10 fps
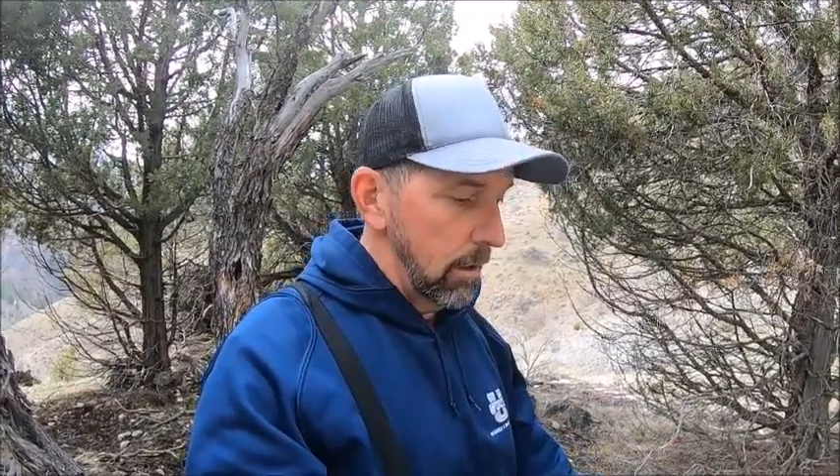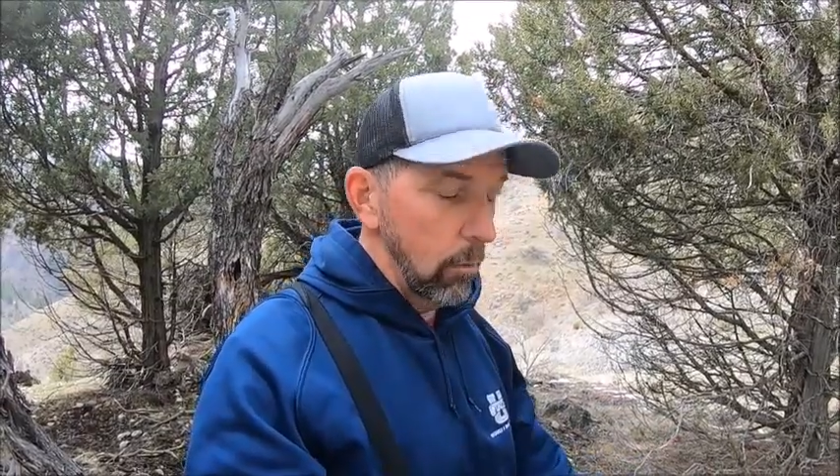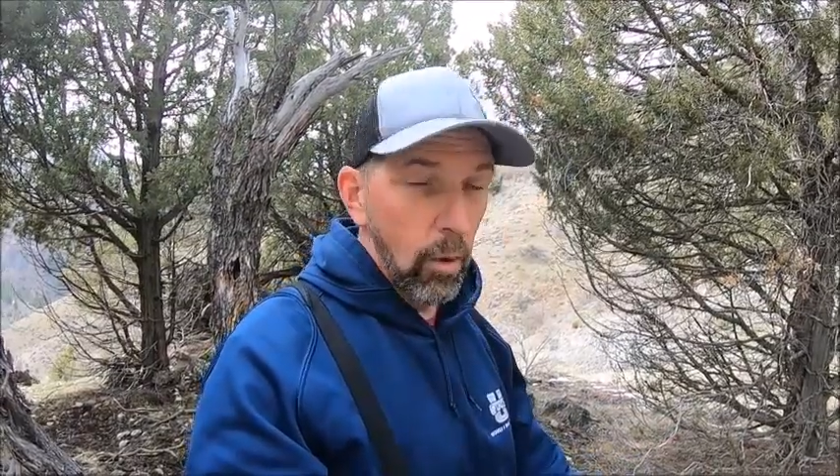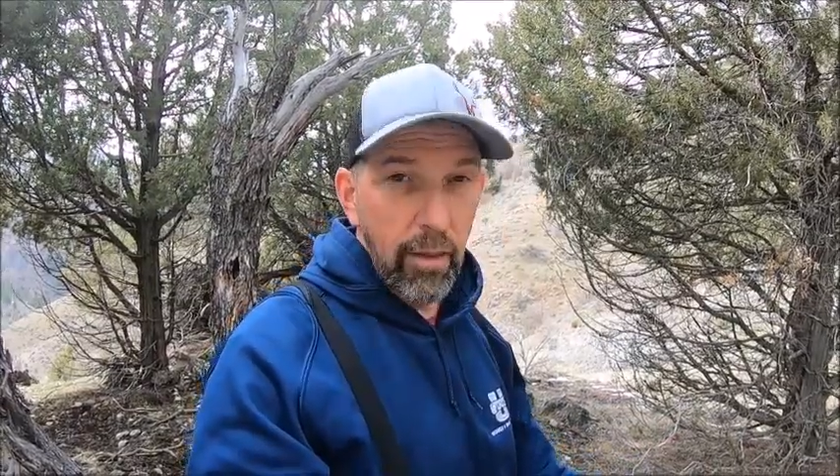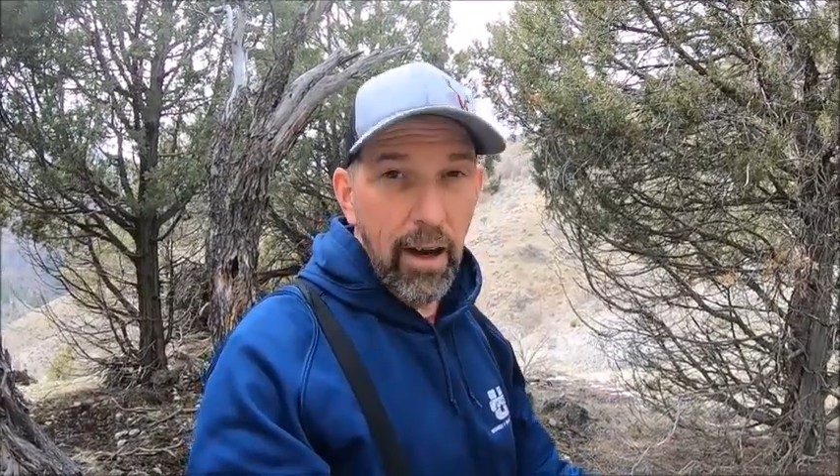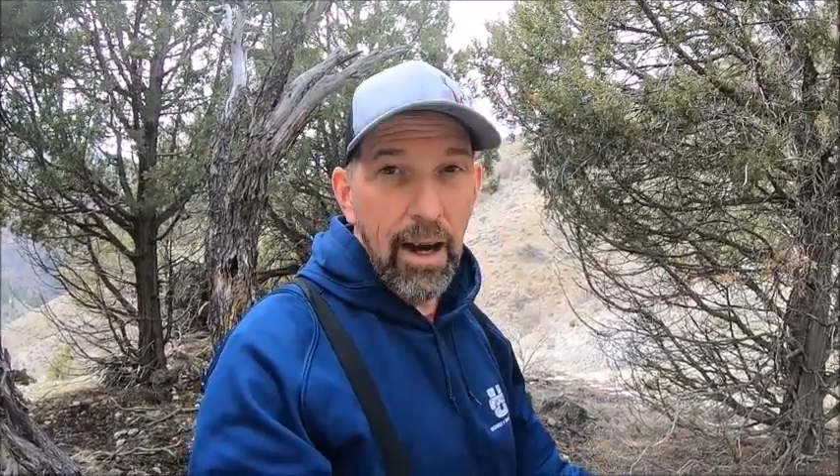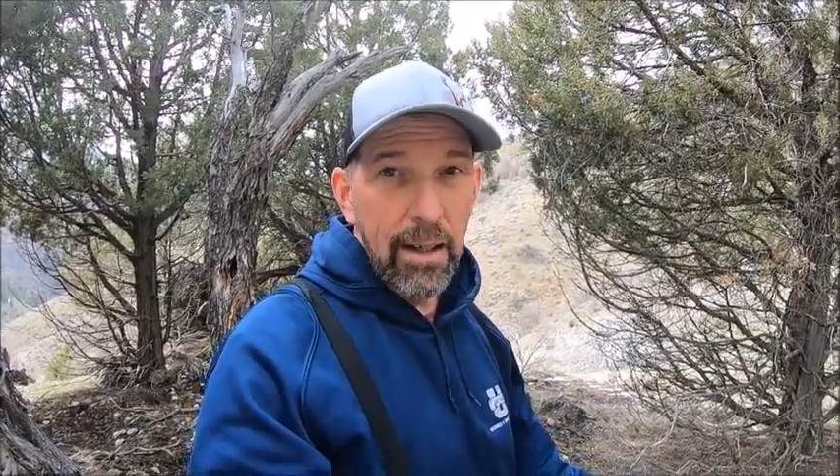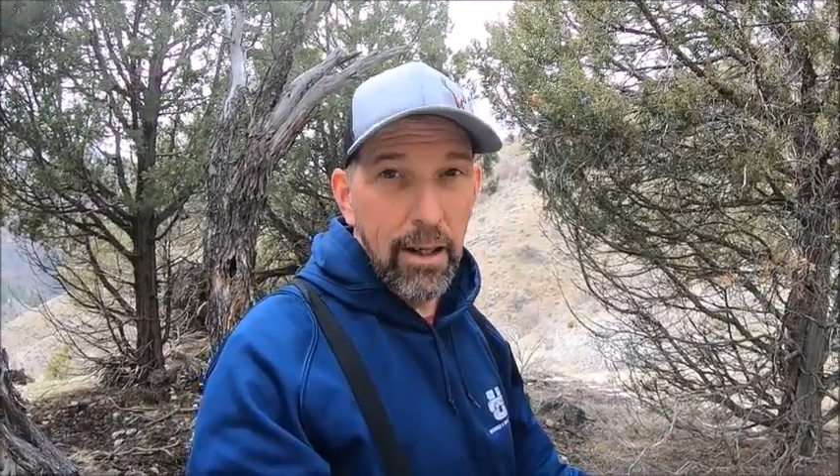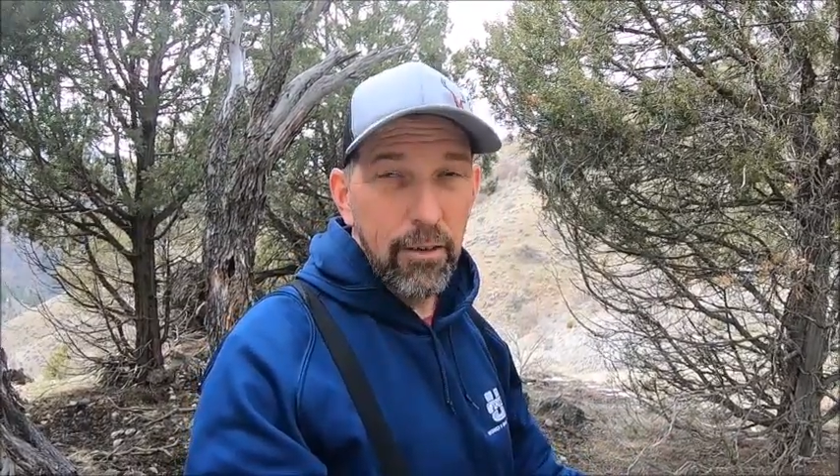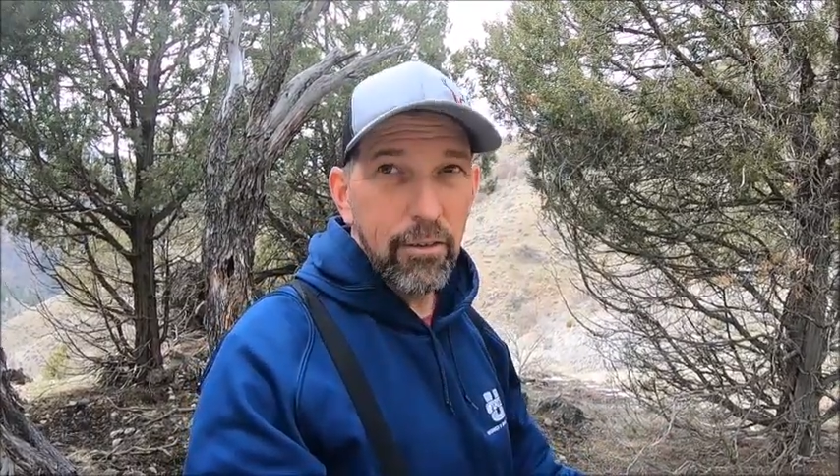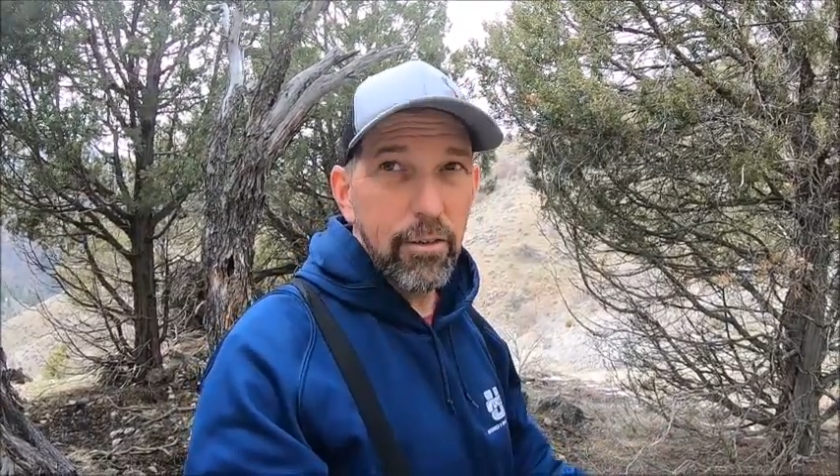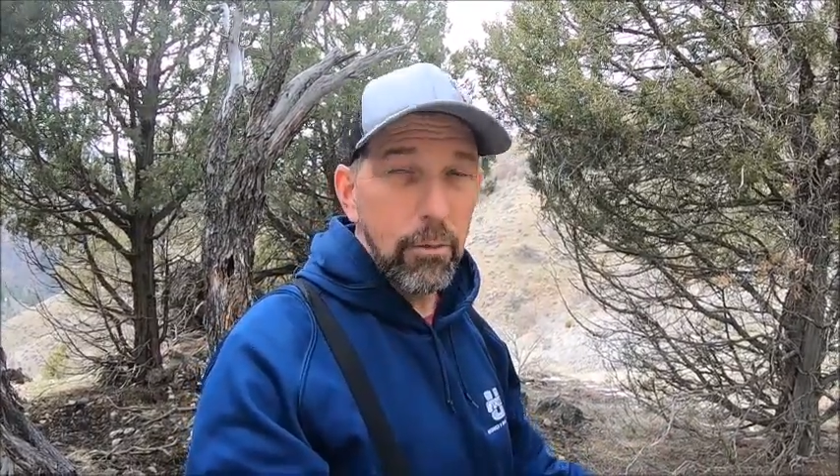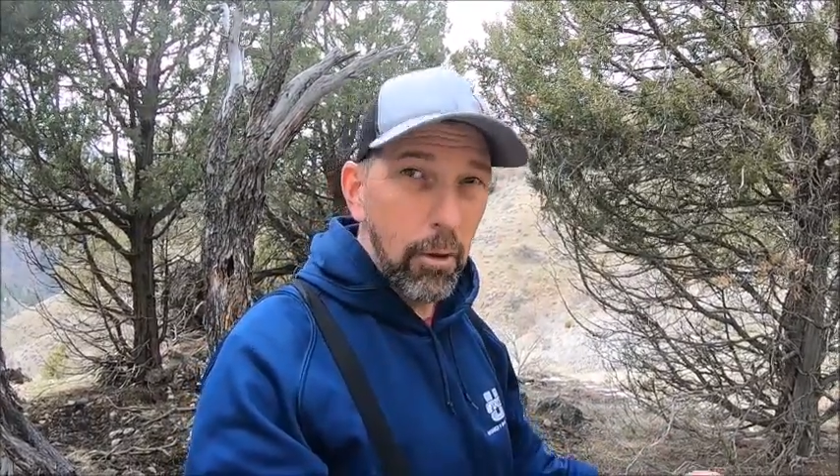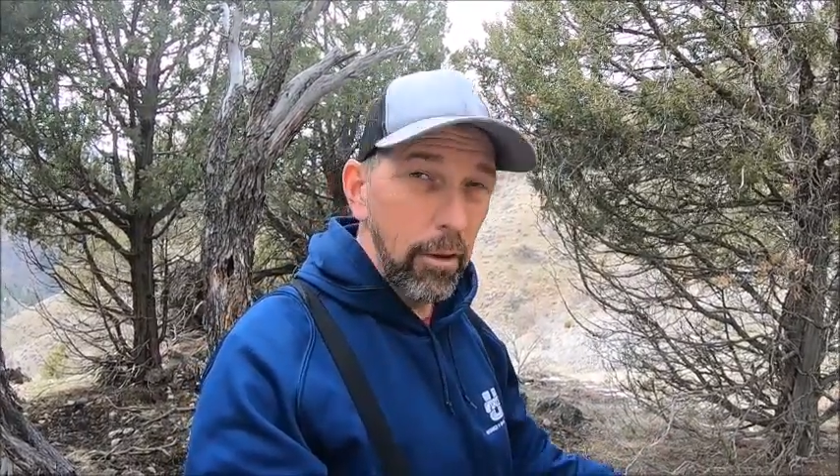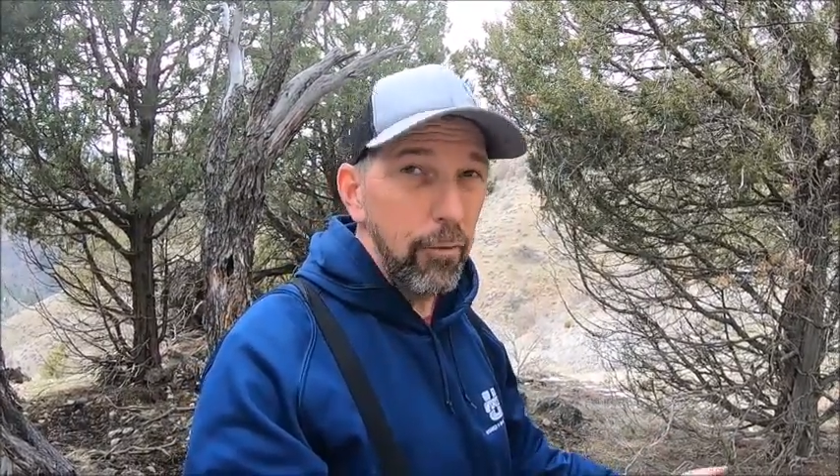One of the highlights,
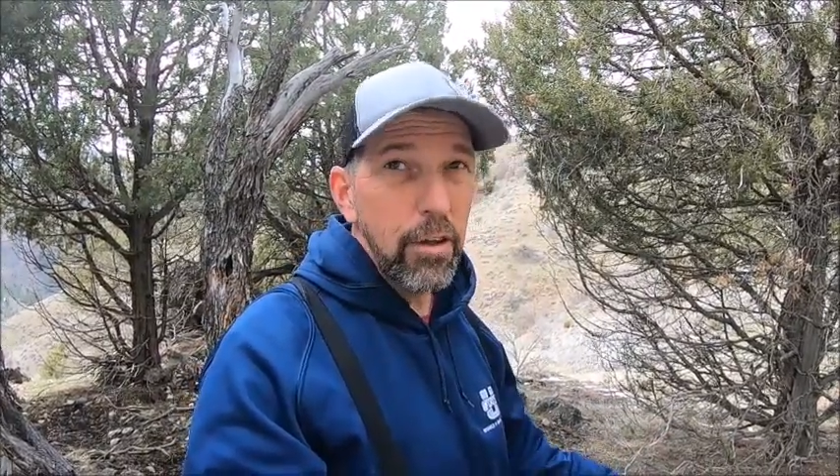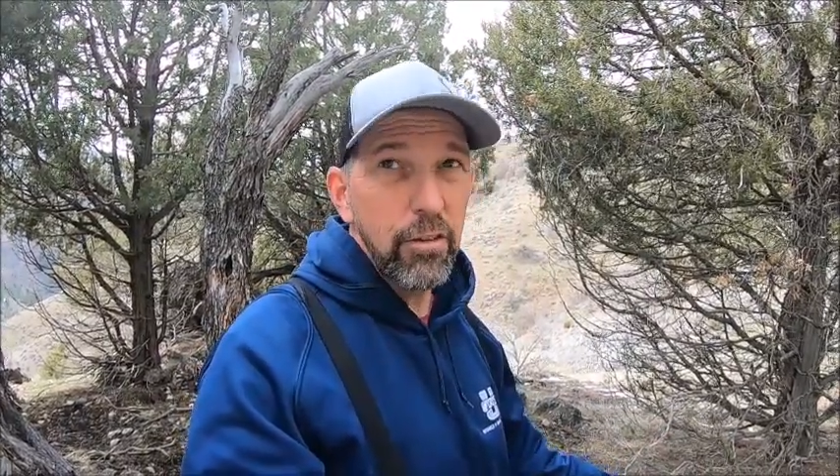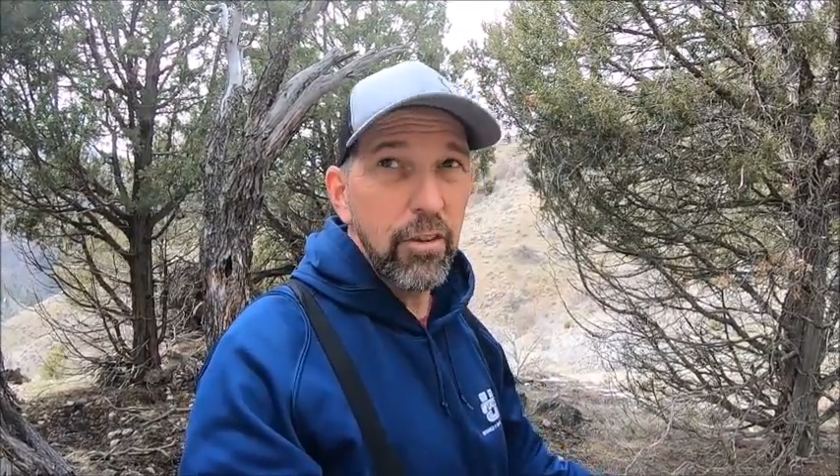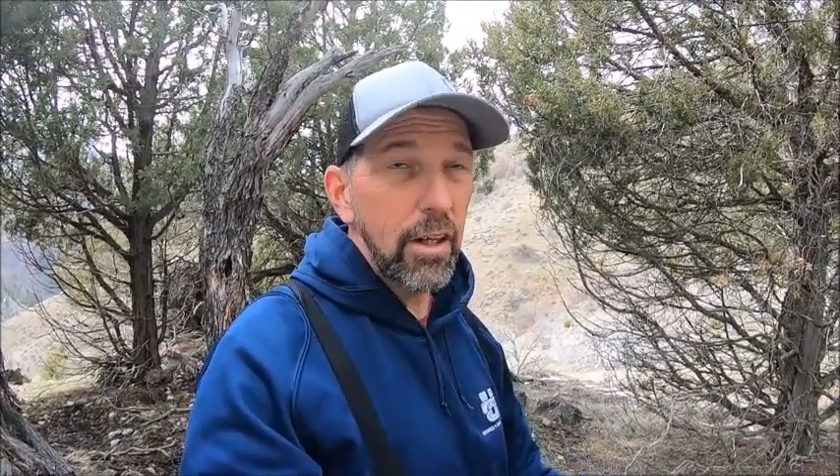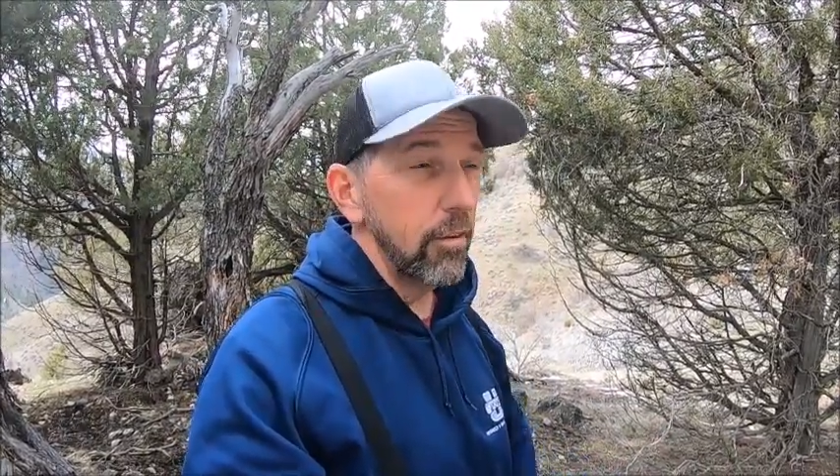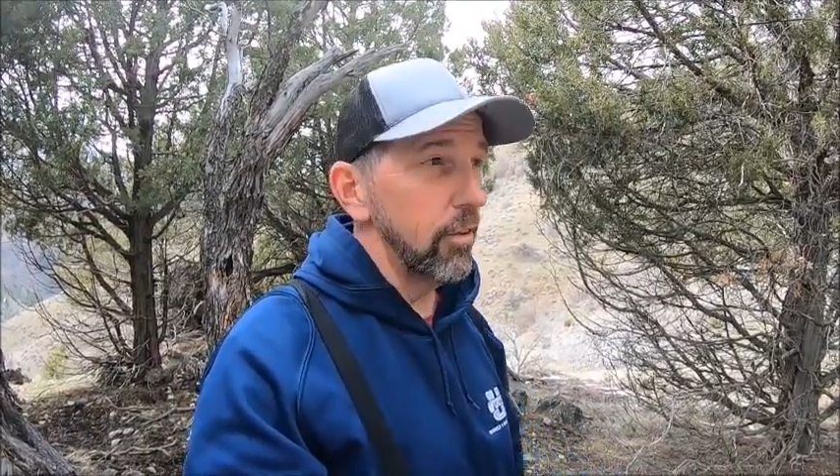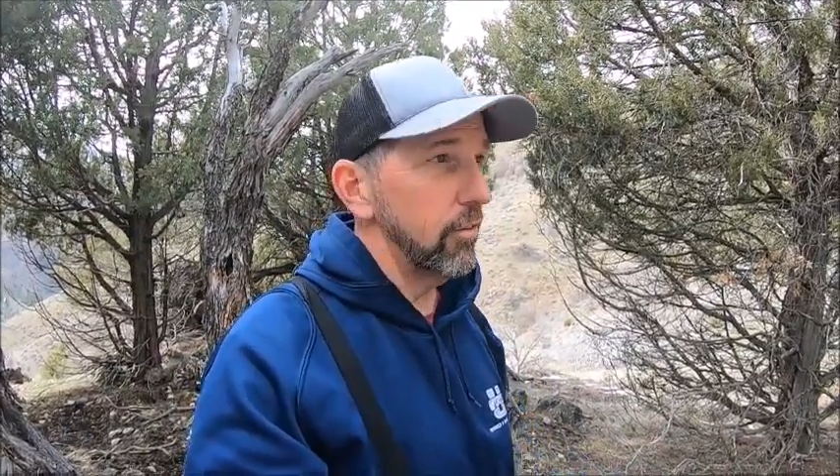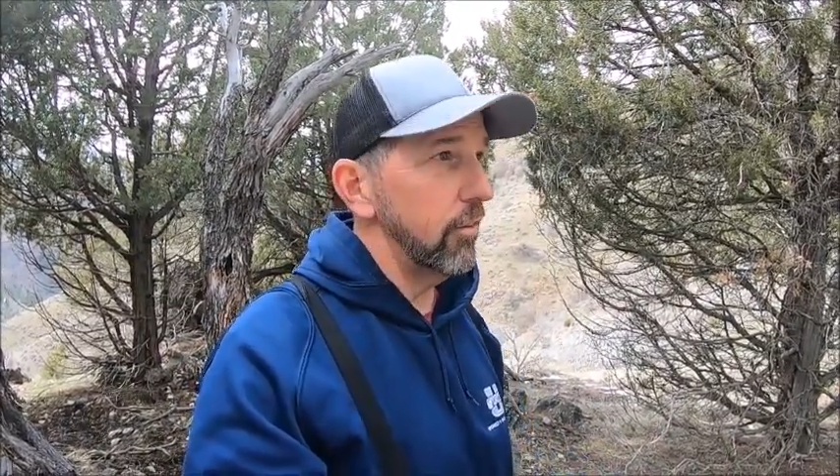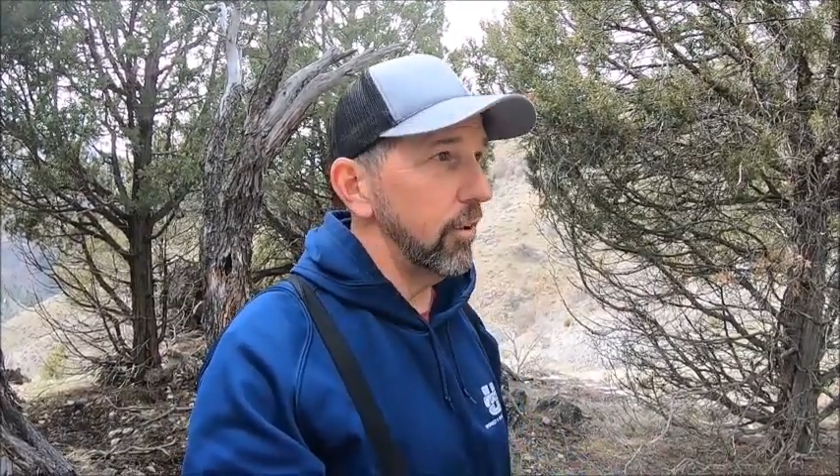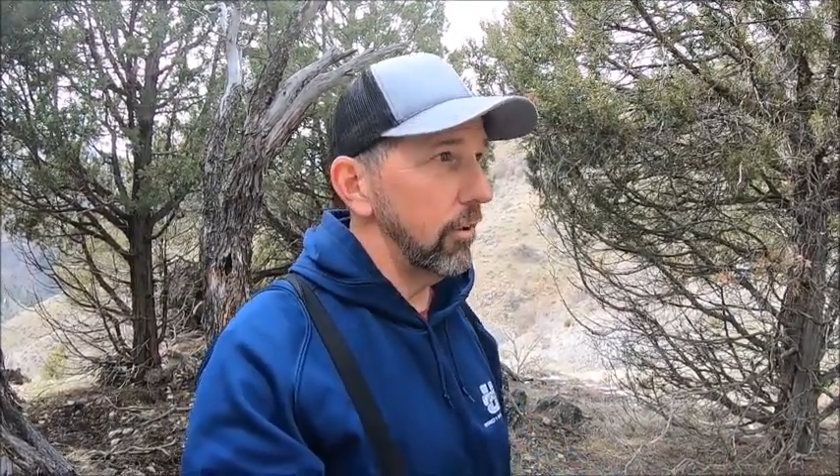one of the features, I guess I should say,